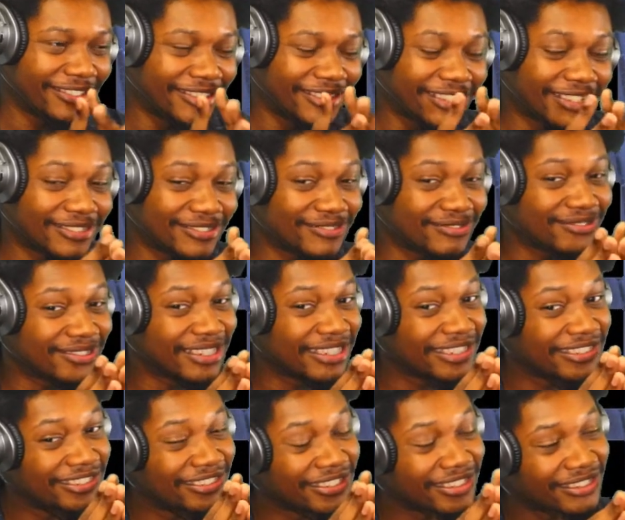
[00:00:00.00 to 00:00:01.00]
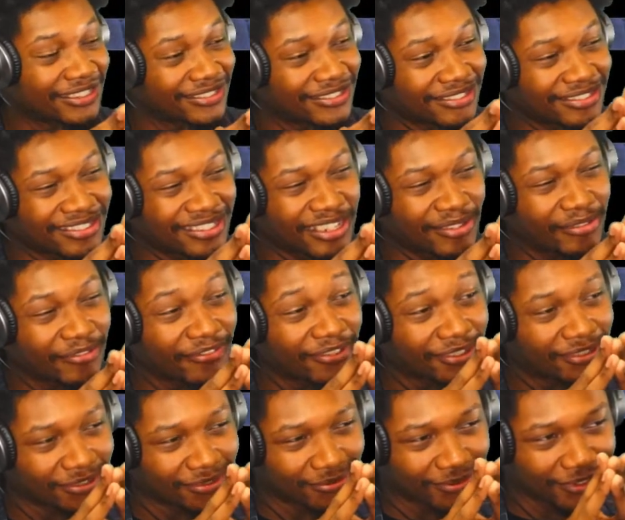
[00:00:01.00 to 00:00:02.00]
I do gotta check out the tape
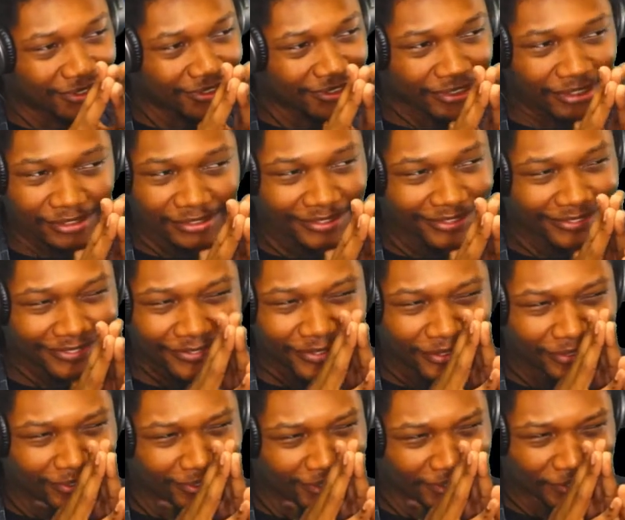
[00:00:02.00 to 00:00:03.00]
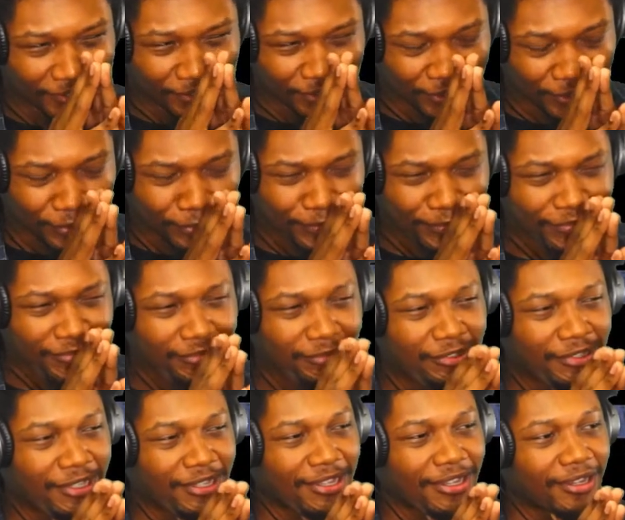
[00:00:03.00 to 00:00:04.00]
eventually, but not, not me on the check out everything.
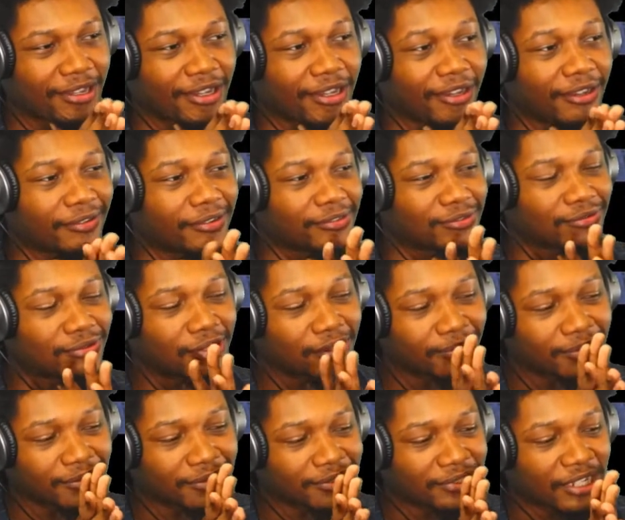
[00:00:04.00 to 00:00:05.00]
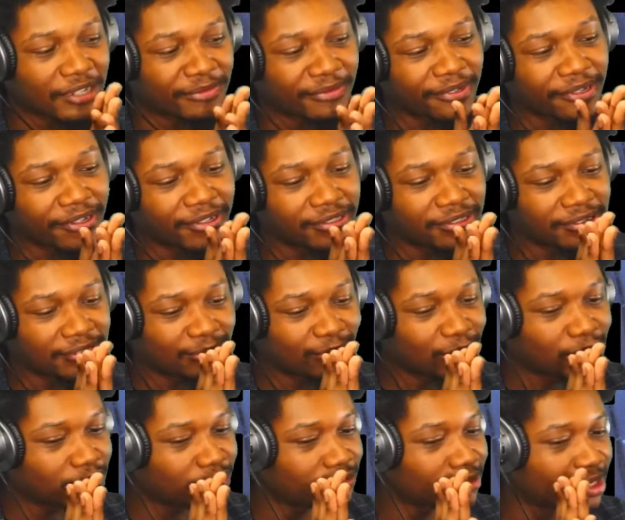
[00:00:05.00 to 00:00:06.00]
Doo Wop is the type of artist,
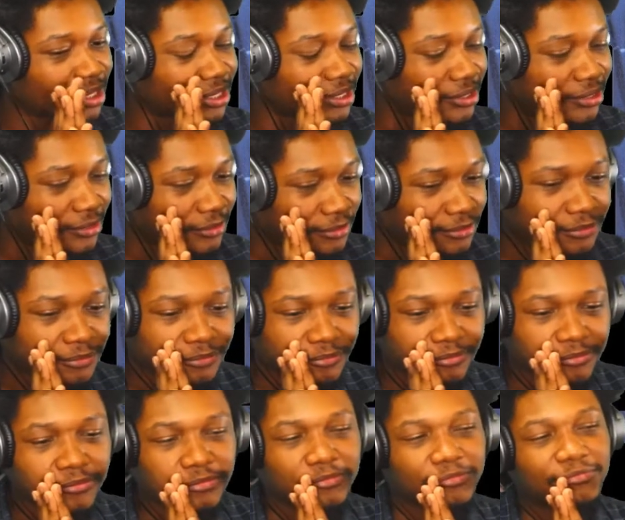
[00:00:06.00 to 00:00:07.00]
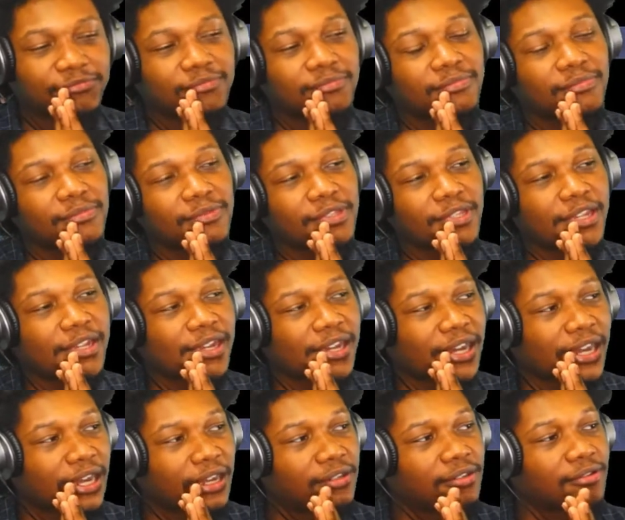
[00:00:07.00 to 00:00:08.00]
bro. Like,
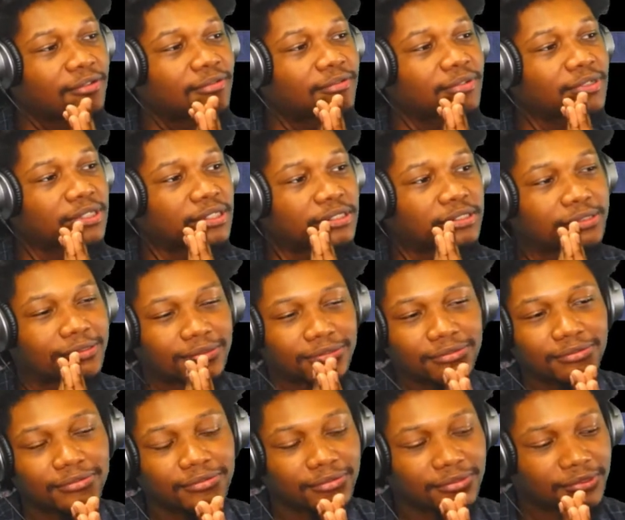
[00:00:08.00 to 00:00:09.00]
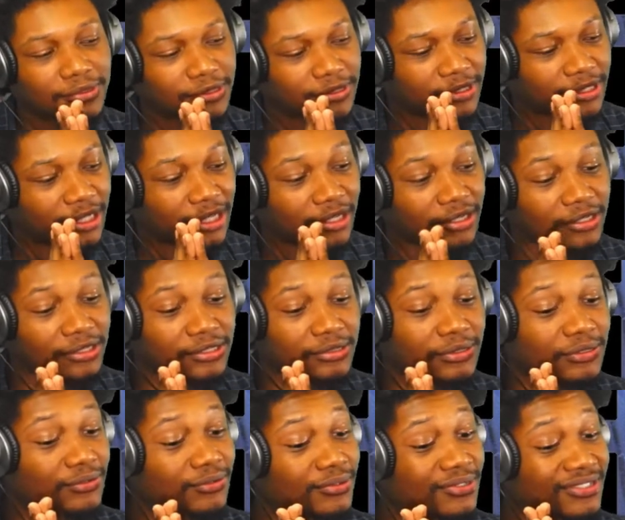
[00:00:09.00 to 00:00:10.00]
I know what he's doing, and he's
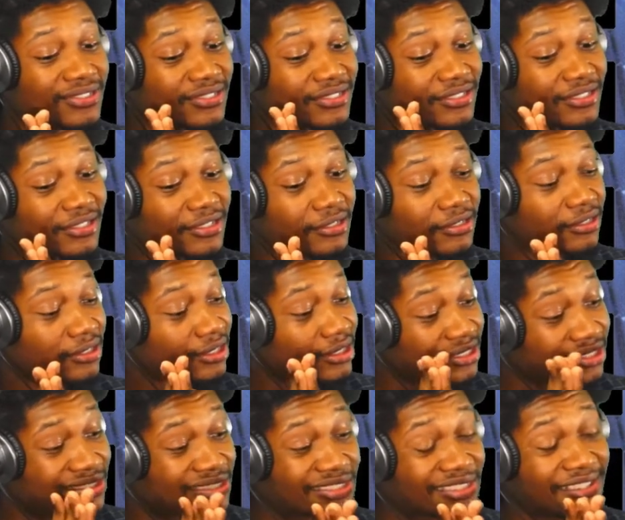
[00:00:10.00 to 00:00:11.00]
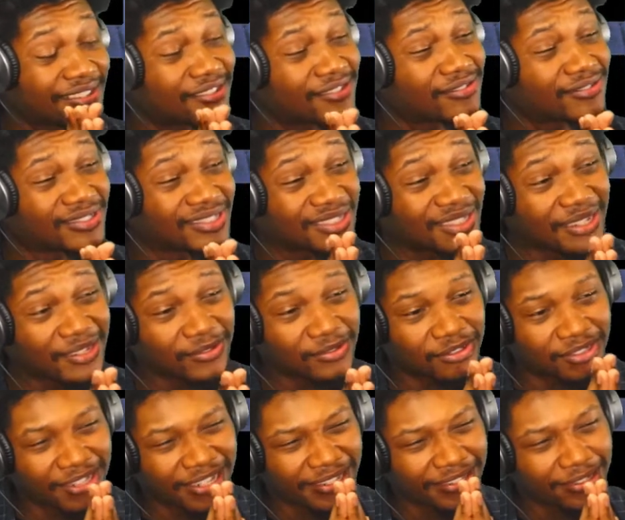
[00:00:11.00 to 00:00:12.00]
doing his sound sounds
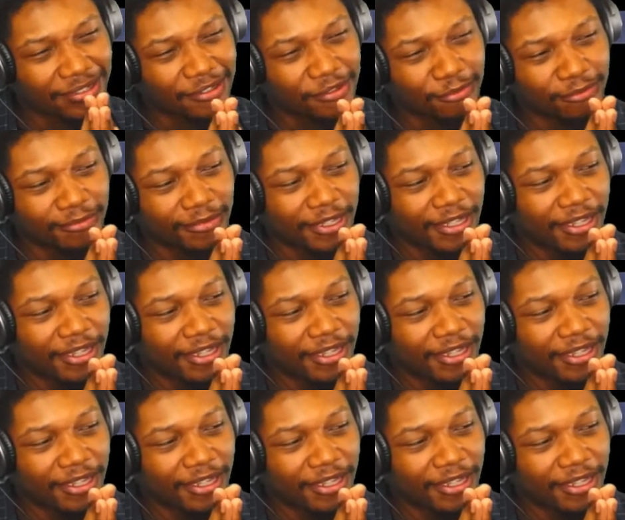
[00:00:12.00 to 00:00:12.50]
like him.